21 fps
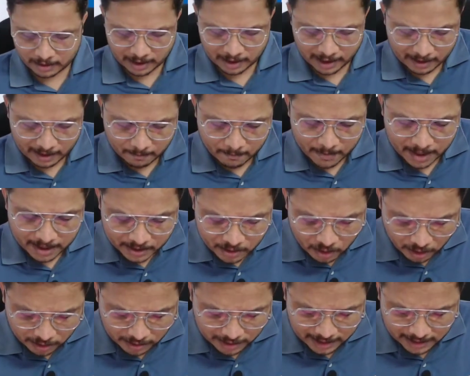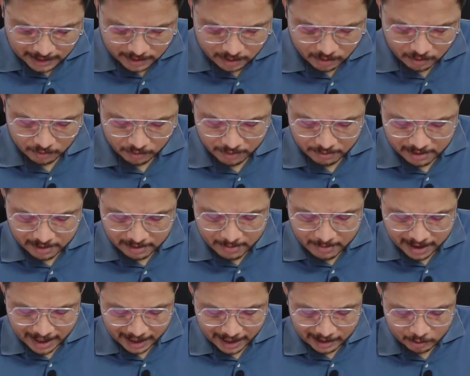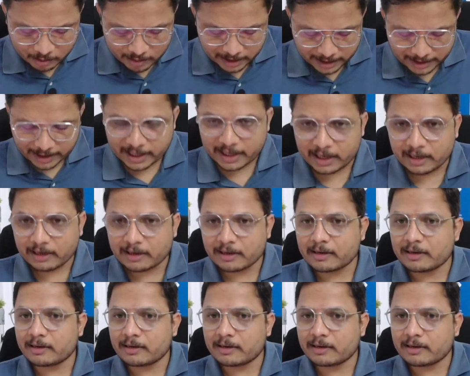And based on this, we will be calculating